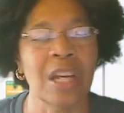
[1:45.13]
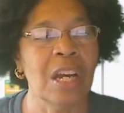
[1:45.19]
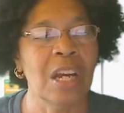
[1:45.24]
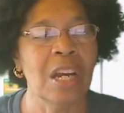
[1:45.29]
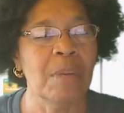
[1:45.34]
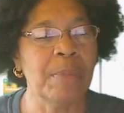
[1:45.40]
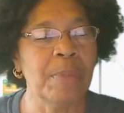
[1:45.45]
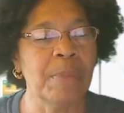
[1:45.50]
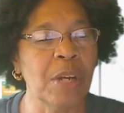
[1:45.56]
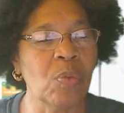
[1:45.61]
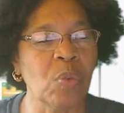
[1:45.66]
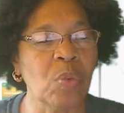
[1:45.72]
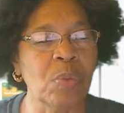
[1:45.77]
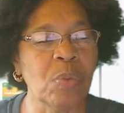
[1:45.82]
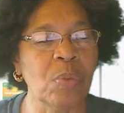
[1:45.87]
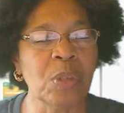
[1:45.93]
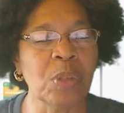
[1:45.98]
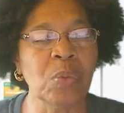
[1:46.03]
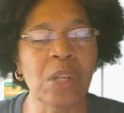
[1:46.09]
But what
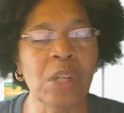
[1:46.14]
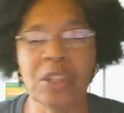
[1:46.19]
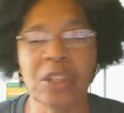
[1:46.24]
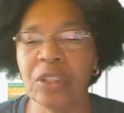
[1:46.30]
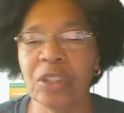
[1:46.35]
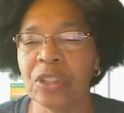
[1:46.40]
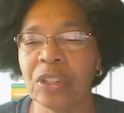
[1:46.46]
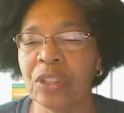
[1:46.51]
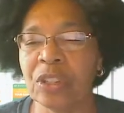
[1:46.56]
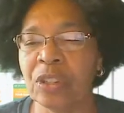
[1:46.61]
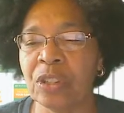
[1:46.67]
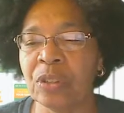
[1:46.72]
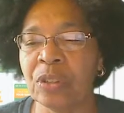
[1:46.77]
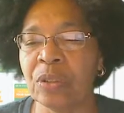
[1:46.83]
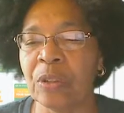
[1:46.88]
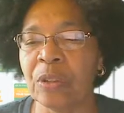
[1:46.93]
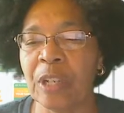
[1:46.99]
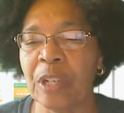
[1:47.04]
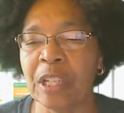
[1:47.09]
we want you to
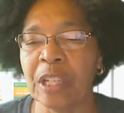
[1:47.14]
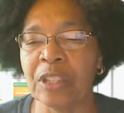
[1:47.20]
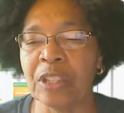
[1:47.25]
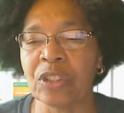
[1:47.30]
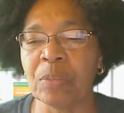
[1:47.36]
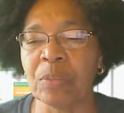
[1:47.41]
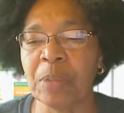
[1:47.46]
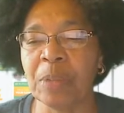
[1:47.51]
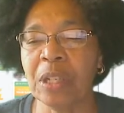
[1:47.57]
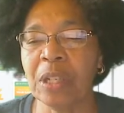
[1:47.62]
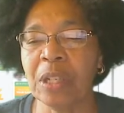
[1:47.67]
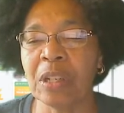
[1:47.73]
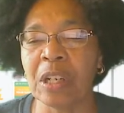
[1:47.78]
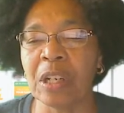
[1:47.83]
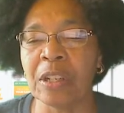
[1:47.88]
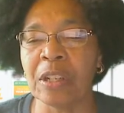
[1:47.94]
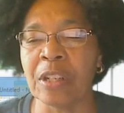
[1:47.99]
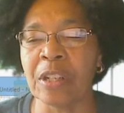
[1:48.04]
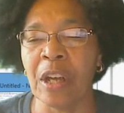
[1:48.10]
do is to be
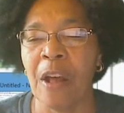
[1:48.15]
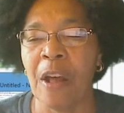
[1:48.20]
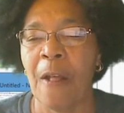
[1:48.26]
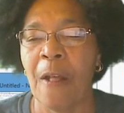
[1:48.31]
on